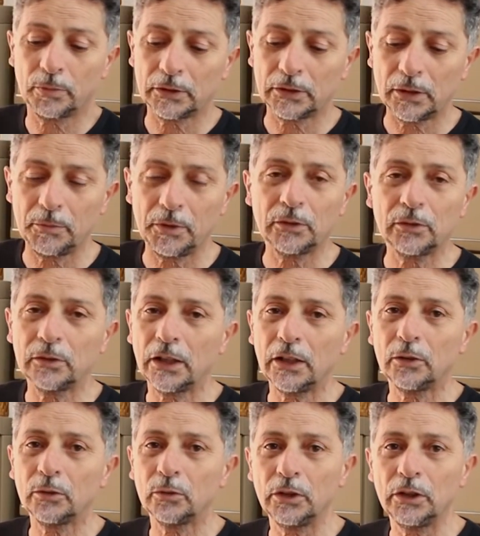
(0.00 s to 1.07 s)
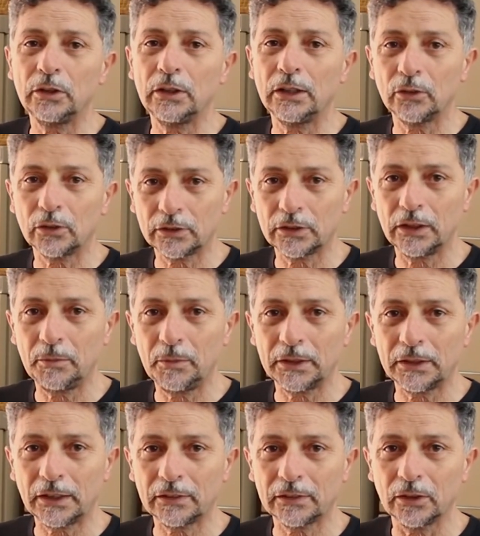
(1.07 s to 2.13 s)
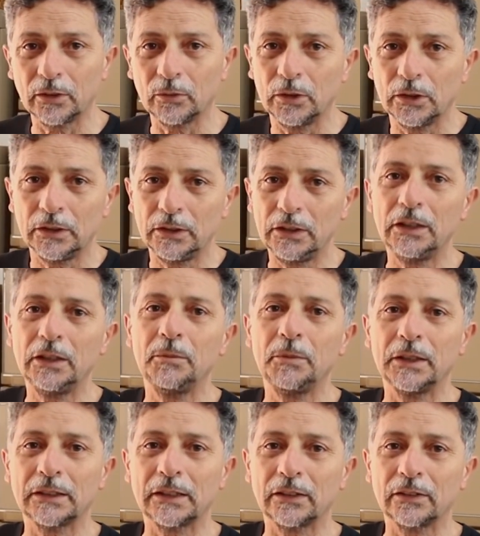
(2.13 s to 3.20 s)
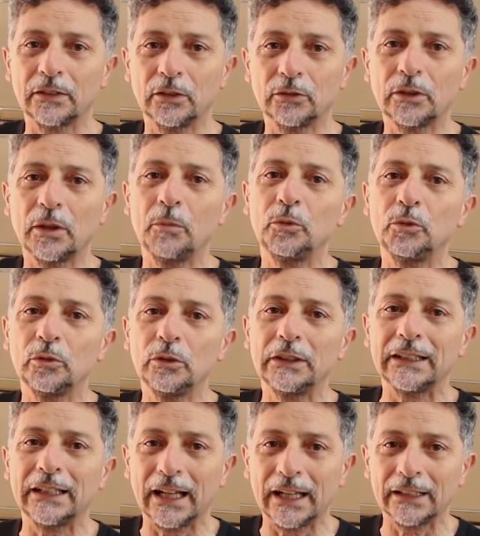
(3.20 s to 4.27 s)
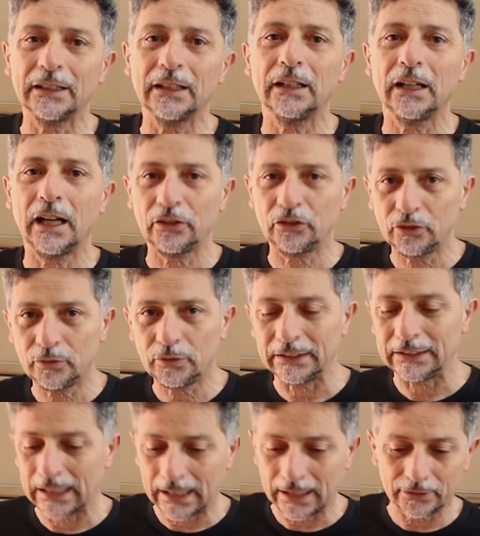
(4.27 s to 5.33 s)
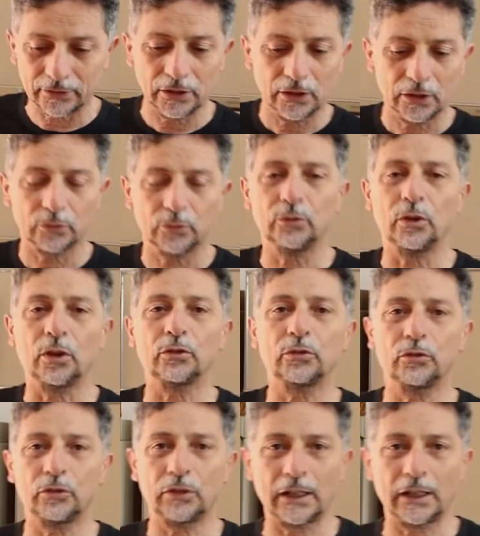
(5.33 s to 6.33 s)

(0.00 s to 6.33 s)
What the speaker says: Our behavior includes our food, and it is very much connected to the activity of our sacral chakra.